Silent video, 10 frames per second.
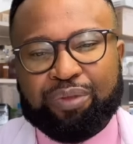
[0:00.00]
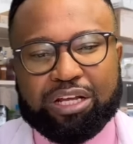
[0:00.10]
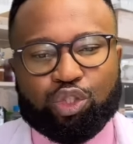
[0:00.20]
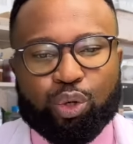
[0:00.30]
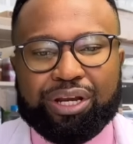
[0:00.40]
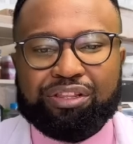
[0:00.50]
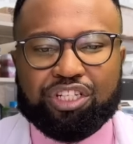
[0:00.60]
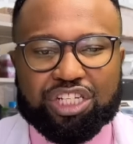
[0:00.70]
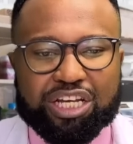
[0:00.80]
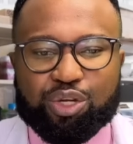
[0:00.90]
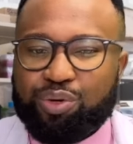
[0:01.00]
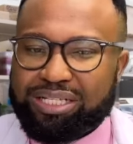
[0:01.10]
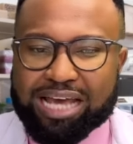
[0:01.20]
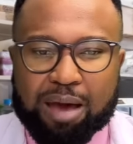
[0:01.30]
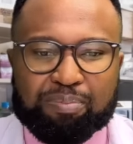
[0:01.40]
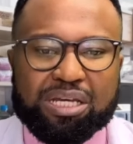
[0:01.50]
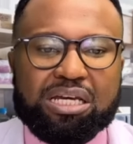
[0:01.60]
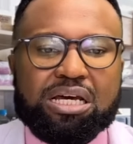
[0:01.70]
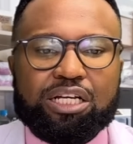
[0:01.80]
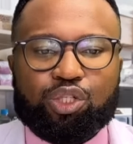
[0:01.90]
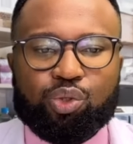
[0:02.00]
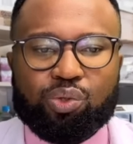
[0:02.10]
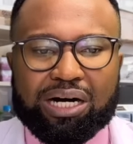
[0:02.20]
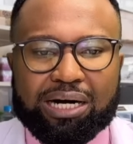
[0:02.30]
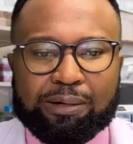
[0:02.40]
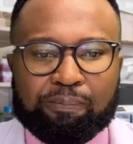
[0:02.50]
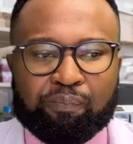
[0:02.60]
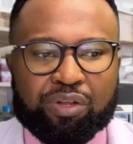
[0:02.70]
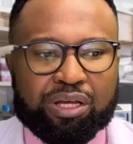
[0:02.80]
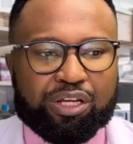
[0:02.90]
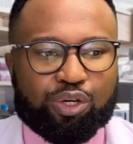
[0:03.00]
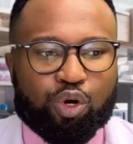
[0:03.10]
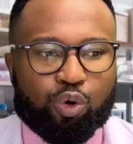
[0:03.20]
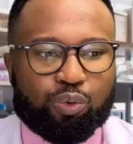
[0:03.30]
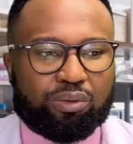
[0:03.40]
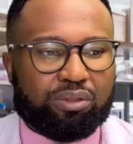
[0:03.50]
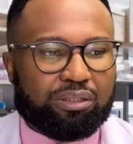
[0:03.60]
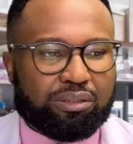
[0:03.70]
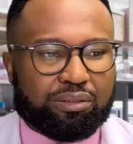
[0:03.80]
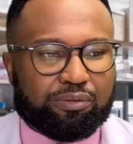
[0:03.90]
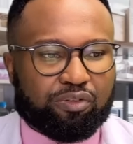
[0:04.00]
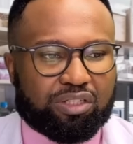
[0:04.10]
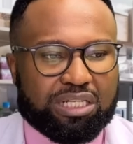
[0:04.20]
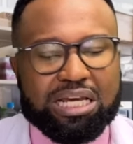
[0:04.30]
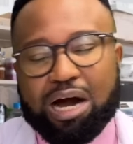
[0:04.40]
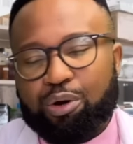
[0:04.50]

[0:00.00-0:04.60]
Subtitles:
in joining the GNU. He's happy to, see how